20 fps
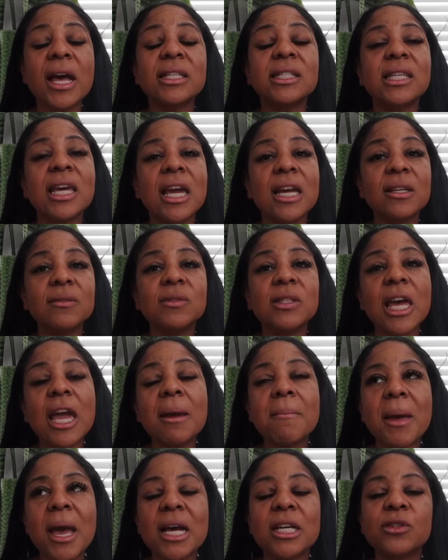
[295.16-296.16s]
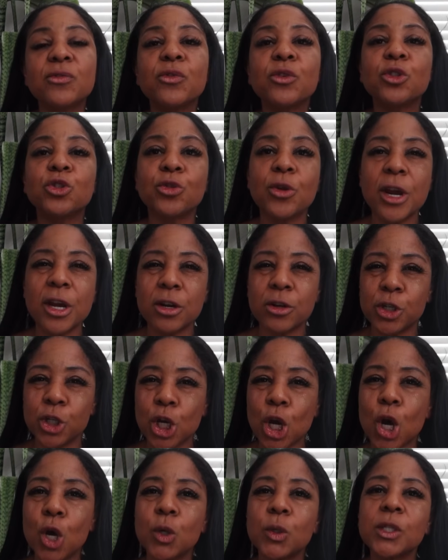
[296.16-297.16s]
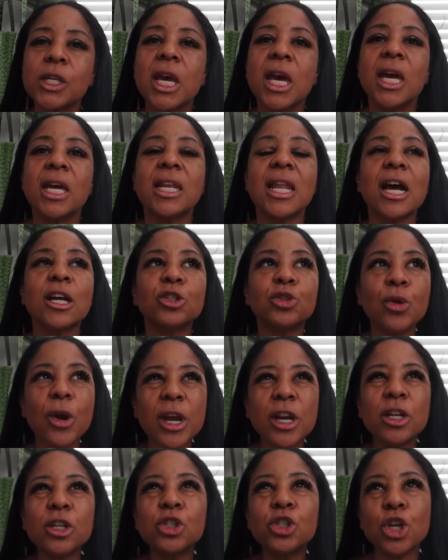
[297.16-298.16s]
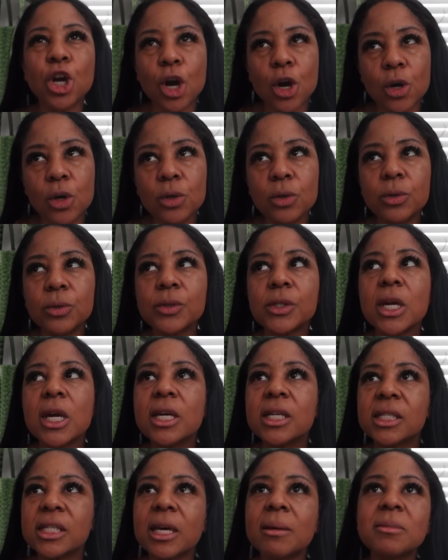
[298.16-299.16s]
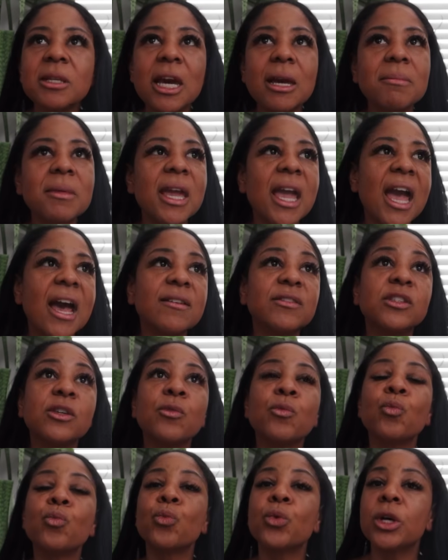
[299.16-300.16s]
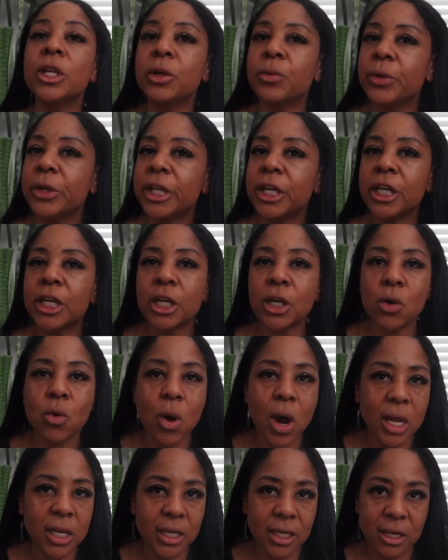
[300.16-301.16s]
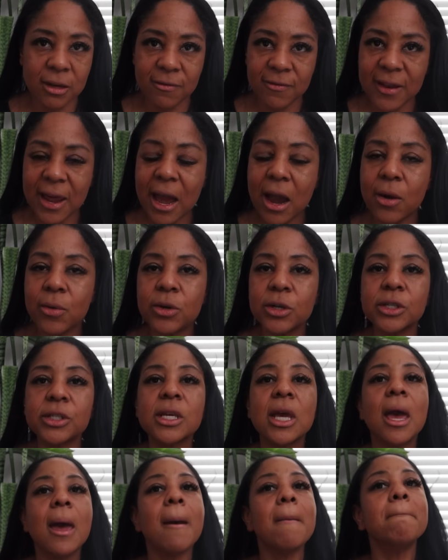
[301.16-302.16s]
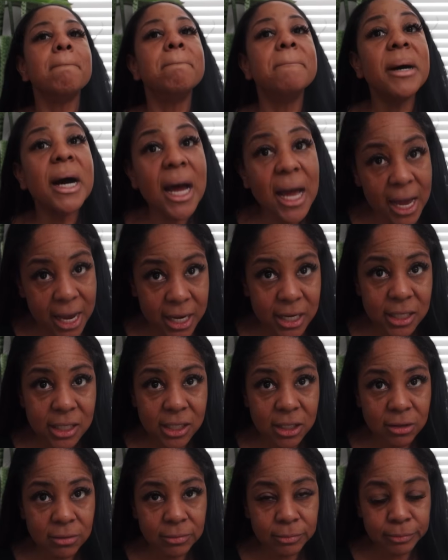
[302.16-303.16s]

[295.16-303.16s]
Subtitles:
Same as for Trader Joe's. Now Trader Joe's, sometimes they have some really, really good quality flowers, but